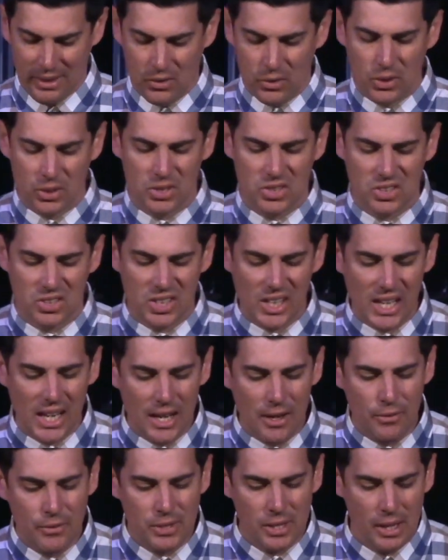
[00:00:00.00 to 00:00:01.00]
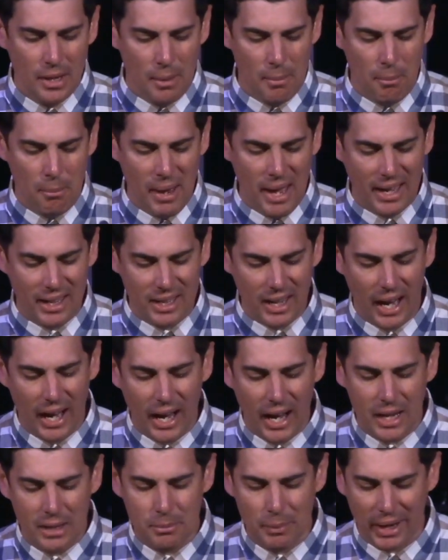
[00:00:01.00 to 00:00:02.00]
deceived
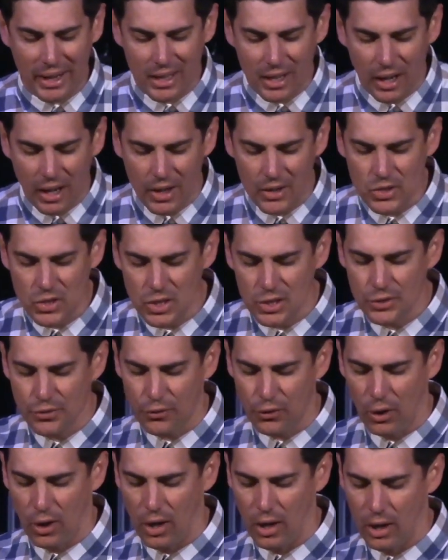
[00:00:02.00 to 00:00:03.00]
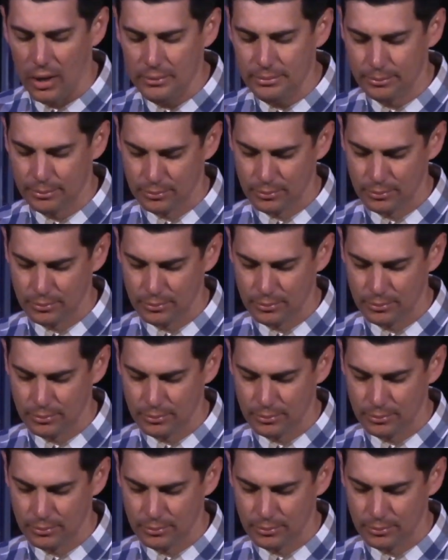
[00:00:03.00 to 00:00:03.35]
mankind by conscious fraud,